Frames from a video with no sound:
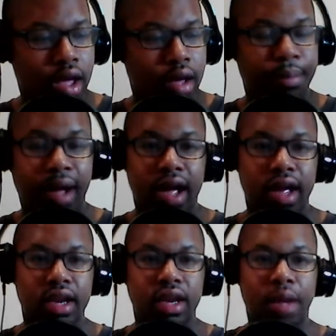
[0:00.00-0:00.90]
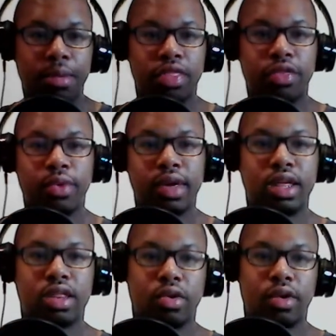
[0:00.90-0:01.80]
My number three
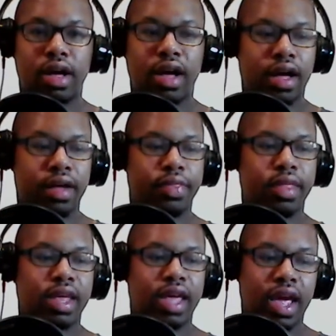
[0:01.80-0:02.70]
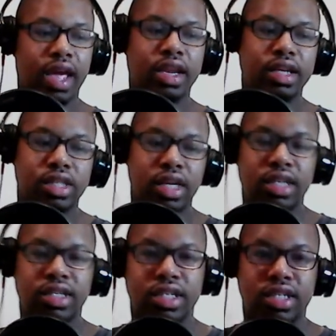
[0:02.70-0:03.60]
storyline: can the
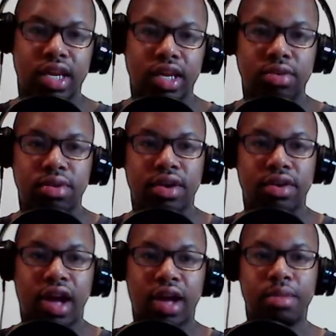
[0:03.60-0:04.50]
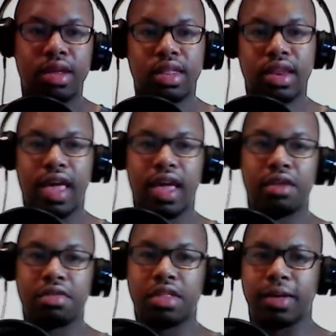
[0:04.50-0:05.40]
Chiefs continue their dominance in the
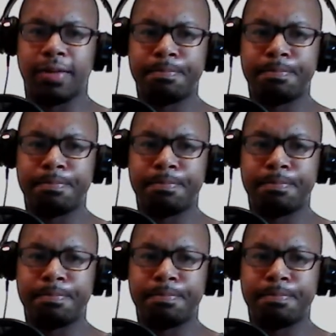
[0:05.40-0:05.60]
AFC?